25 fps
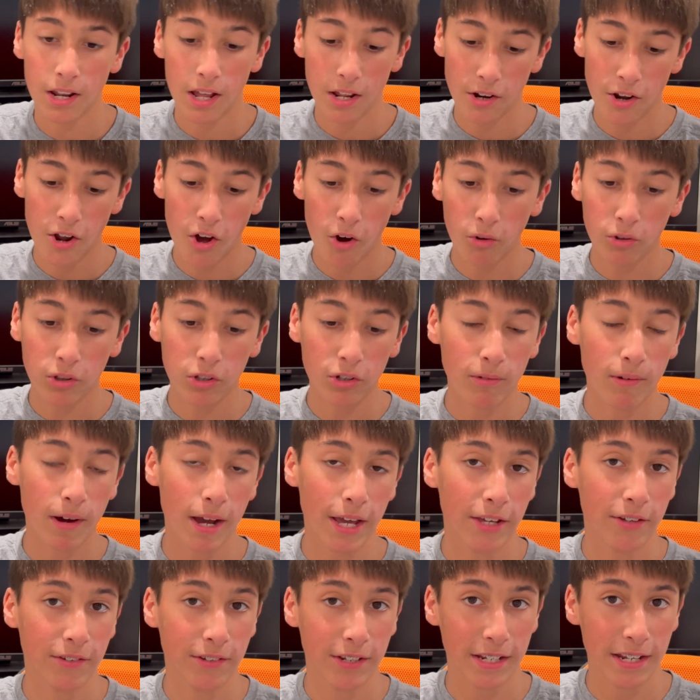No clue why
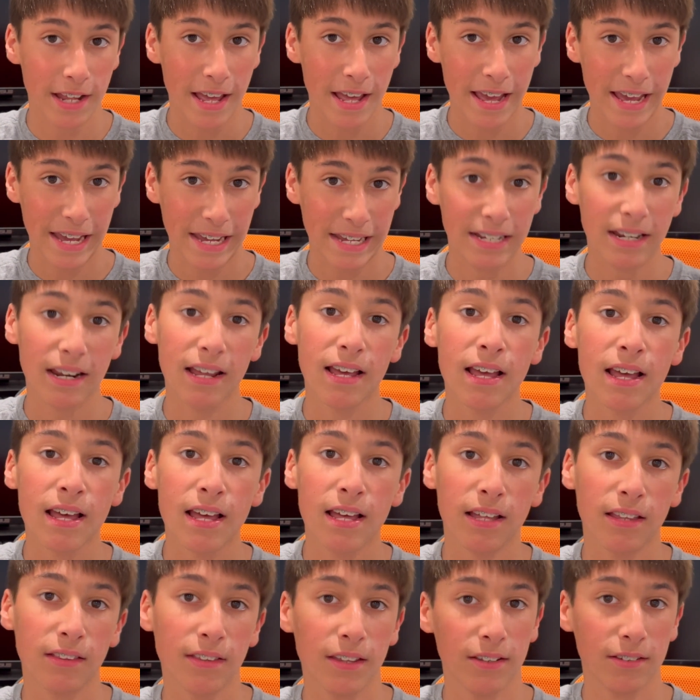you need 8.
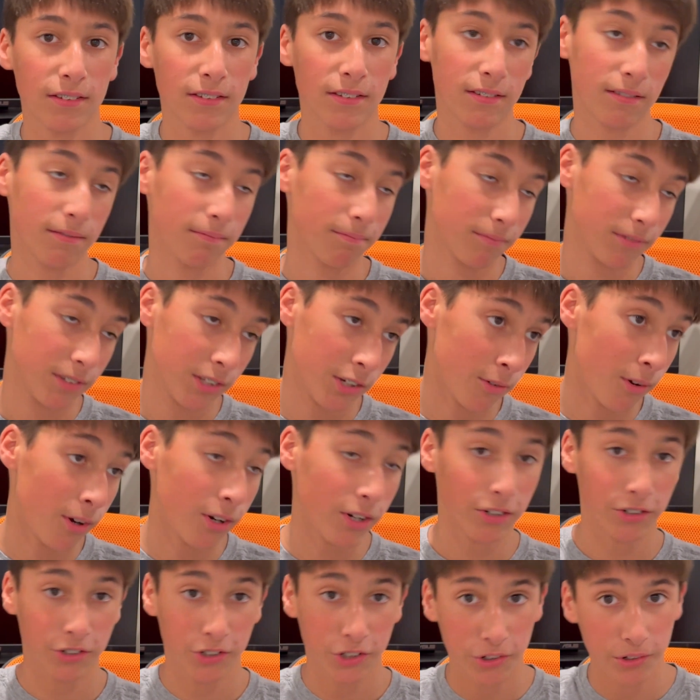Unless you
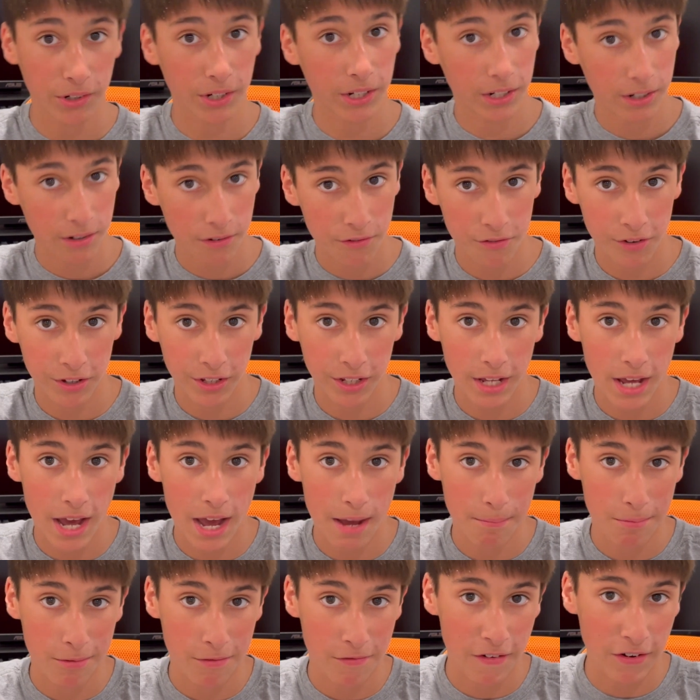are shooting really high
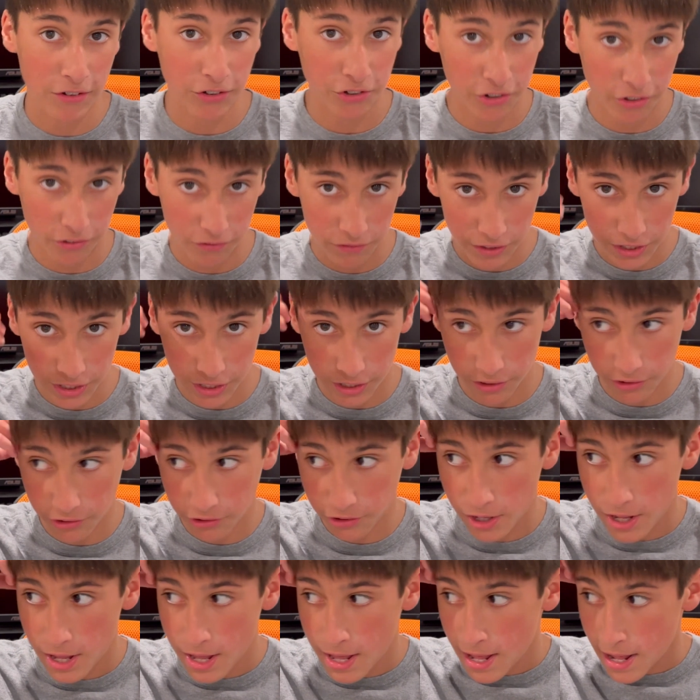professional videos.
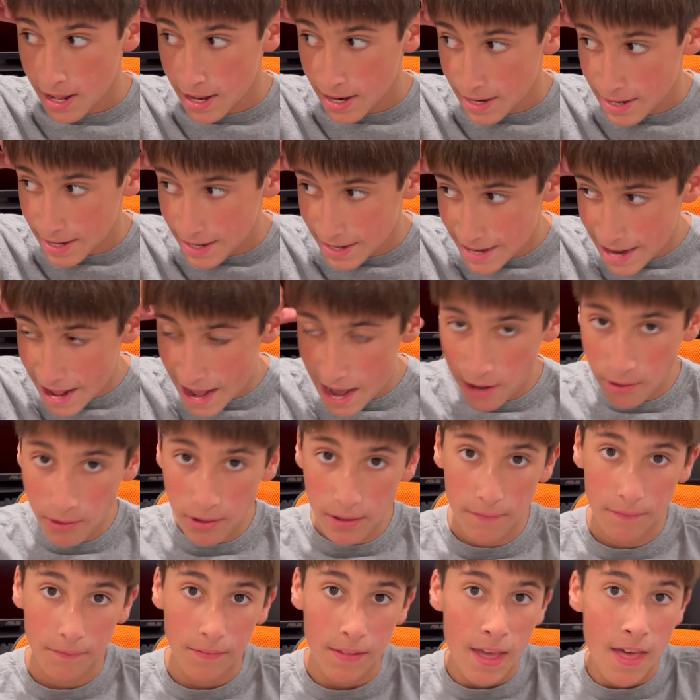Now,
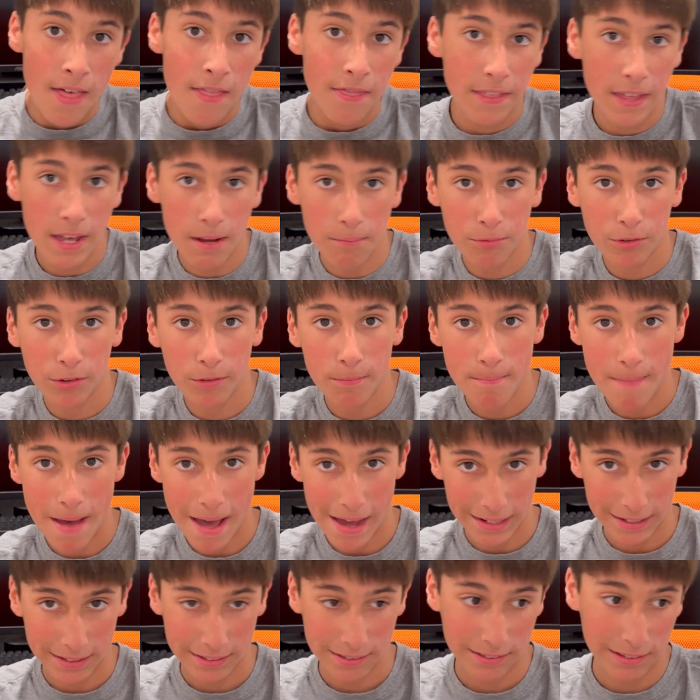the M2
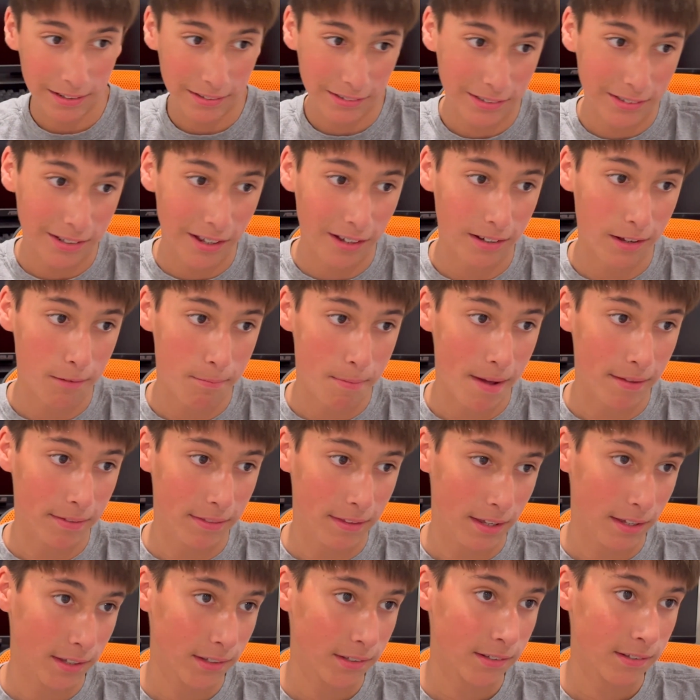Max. Let's talk about
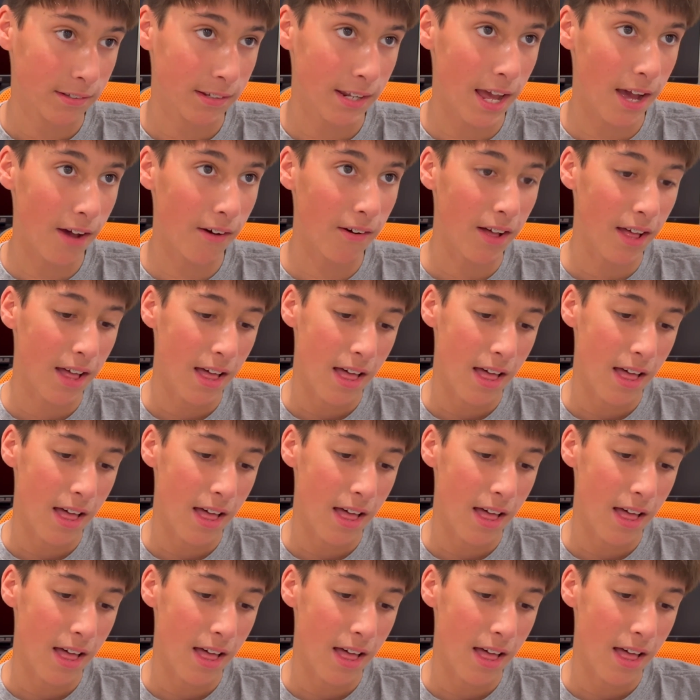this. Now,